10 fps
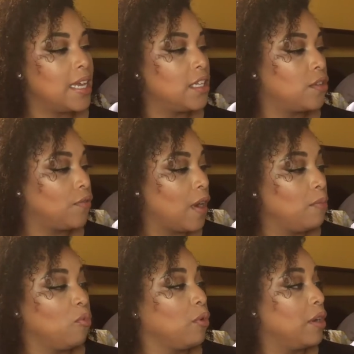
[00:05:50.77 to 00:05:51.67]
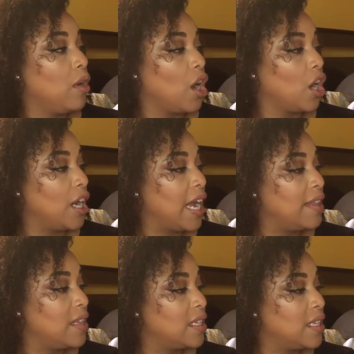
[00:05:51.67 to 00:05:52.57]
is from RealHer,
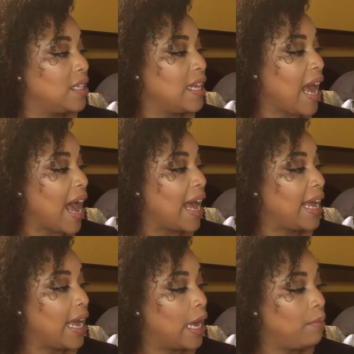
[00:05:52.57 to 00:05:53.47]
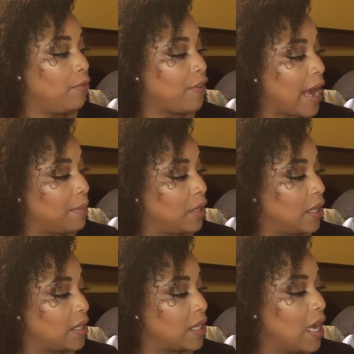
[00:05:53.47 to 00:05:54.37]
and this is the I Am
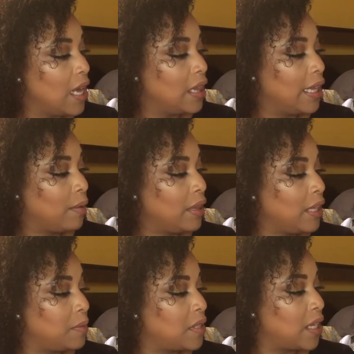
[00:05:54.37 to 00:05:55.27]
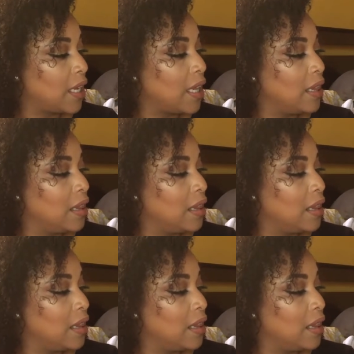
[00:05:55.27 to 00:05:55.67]
Fabulous Liquid Lipstick,